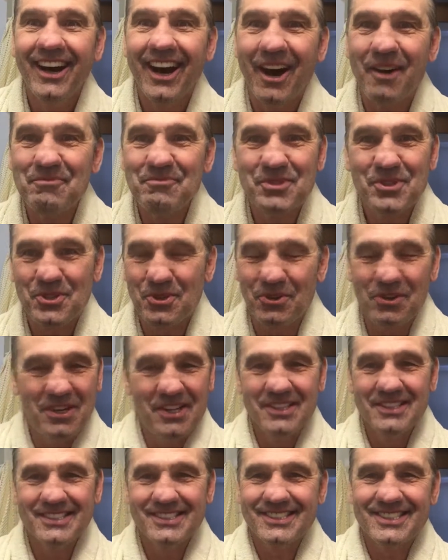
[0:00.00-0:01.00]
I'm sure
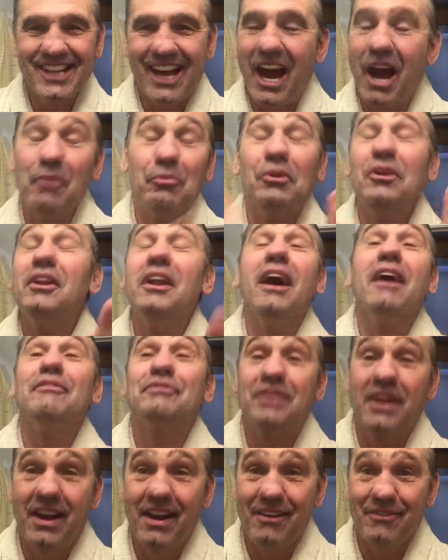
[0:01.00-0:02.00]
I would
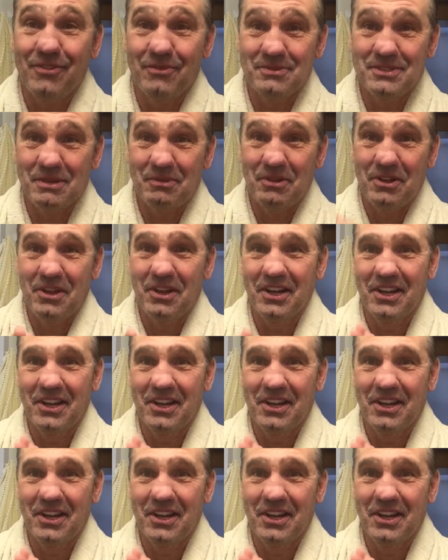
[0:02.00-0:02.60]
love to hear from somebody